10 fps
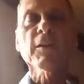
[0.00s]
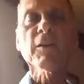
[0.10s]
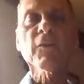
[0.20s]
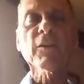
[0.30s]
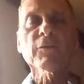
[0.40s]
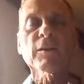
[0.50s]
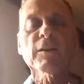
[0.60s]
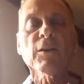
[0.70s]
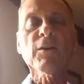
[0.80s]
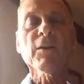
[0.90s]
life, I'll do
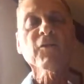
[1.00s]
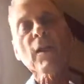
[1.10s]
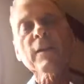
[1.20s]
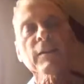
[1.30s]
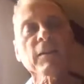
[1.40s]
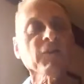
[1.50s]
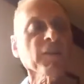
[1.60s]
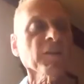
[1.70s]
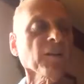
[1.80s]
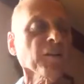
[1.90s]
it. I've tried to live
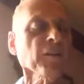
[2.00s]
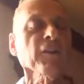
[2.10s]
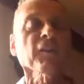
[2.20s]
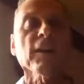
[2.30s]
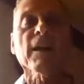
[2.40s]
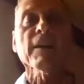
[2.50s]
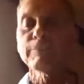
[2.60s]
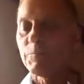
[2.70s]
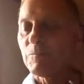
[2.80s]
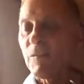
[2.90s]
it as good as I can.